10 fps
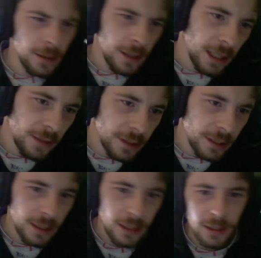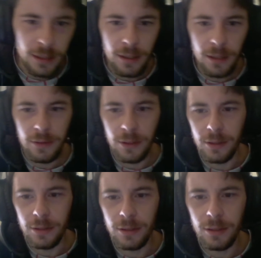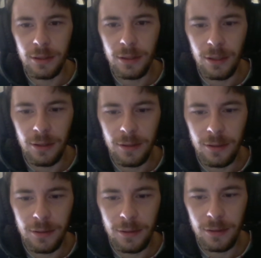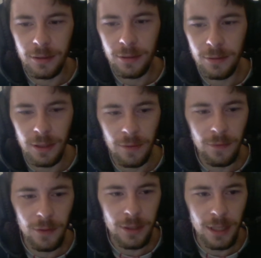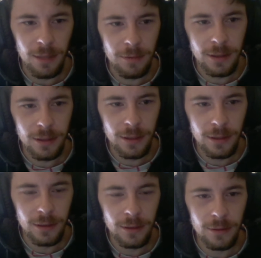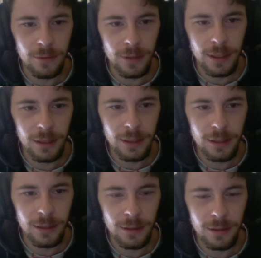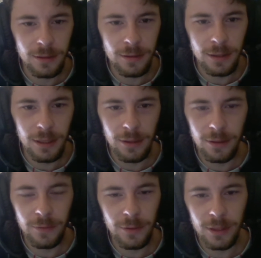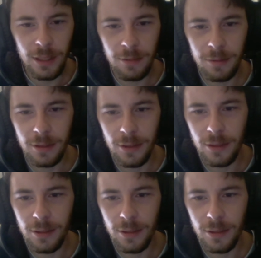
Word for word: Having connecting covers. Look at all the, was it, first captains? Rayleigh? Yeah, all the first captain.